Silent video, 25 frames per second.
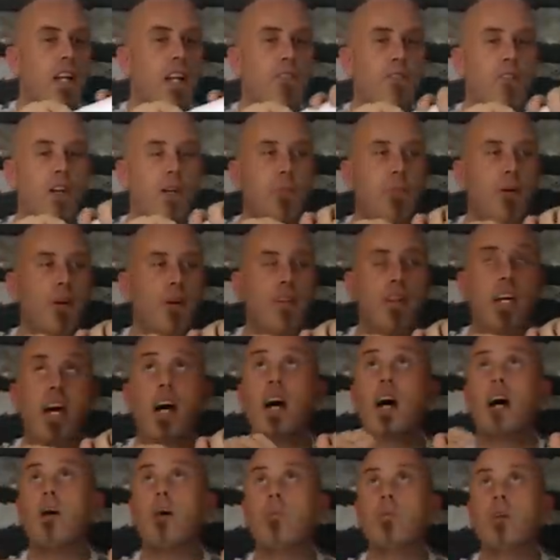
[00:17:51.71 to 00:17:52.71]
And if I put
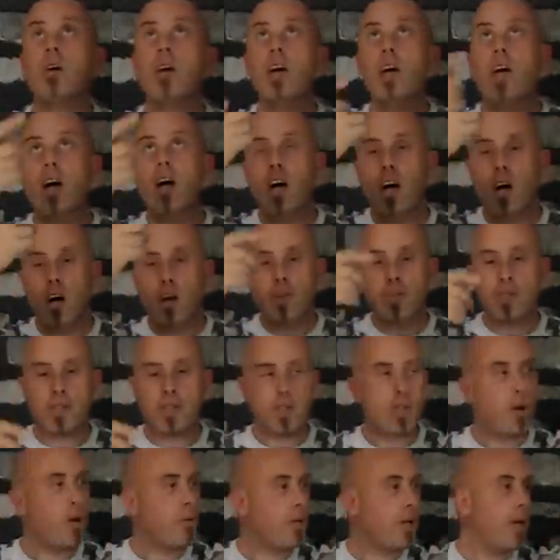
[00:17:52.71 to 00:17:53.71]
that up on the
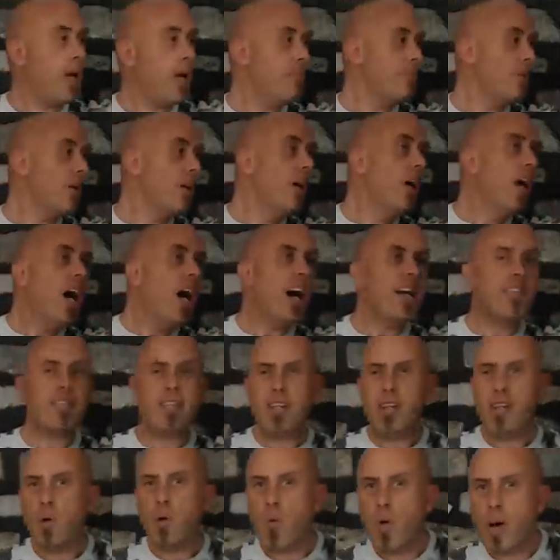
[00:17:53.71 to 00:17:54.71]
top camera, I'll
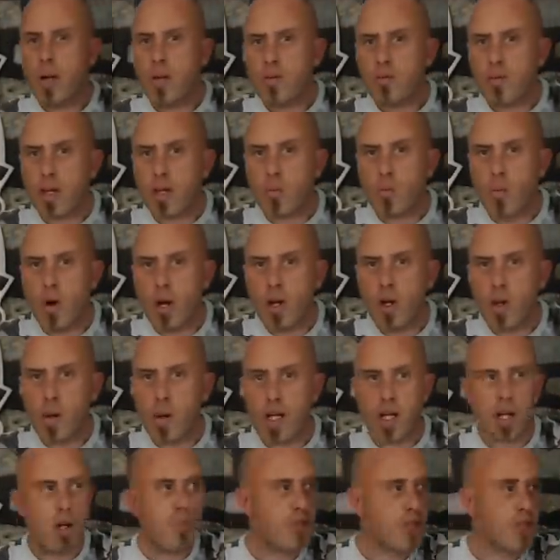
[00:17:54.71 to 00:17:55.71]
tell you one thing, one
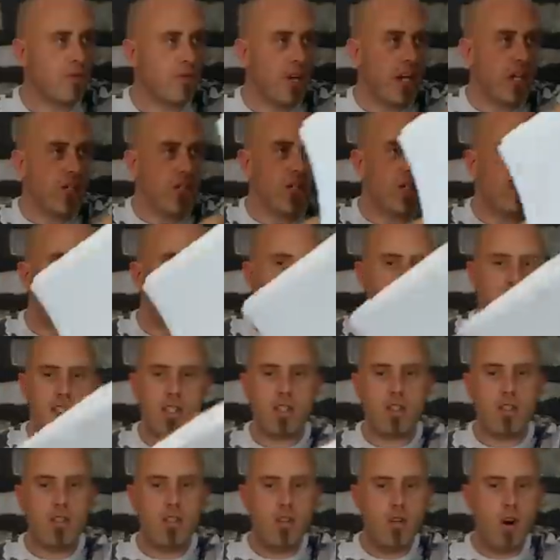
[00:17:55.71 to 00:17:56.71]
quick observation, this
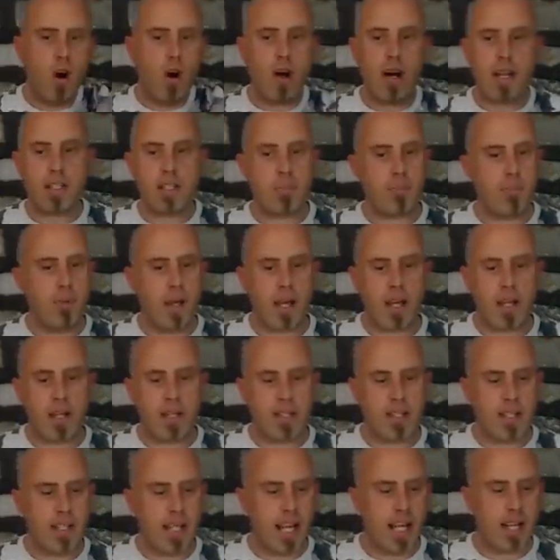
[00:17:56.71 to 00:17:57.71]
is not as big
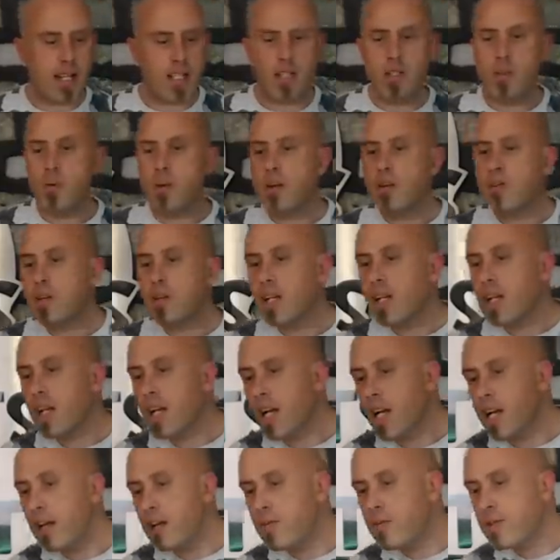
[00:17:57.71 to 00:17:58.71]
as the XUAV
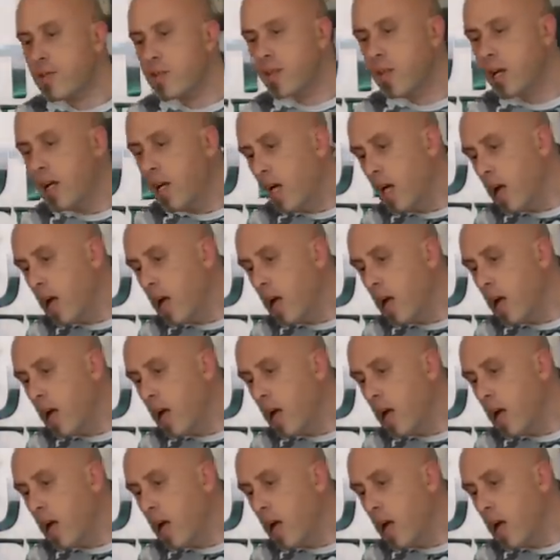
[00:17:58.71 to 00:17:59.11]
clouds.